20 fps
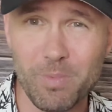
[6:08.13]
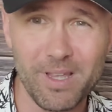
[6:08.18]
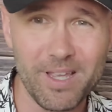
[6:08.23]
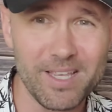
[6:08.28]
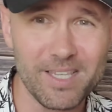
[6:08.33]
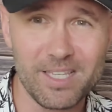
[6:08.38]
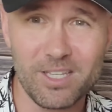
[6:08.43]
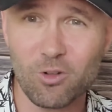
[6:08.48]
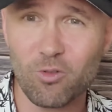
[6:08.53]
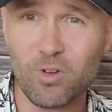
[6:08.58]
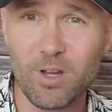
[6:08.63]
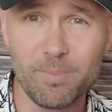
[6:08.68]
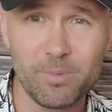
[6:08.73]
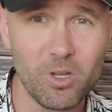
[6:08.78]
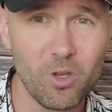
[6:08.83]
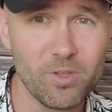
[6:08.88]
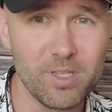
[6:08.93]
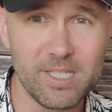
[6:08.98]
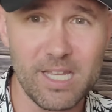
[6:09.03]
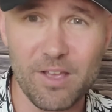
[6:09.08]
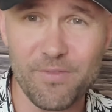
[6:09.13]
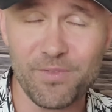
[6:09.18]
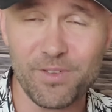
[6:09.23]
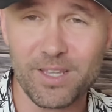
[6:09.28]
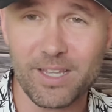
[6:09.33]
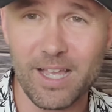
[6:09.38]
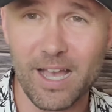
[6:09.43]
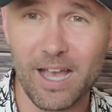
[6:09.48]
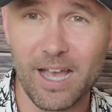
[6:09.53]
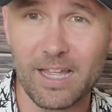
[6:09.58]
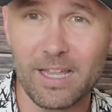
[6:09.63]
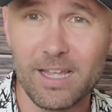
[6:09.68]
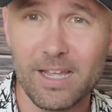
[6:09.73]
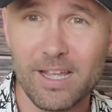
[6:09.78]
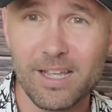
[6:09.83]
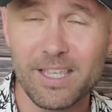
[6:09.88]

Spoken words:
because crypto has definitely got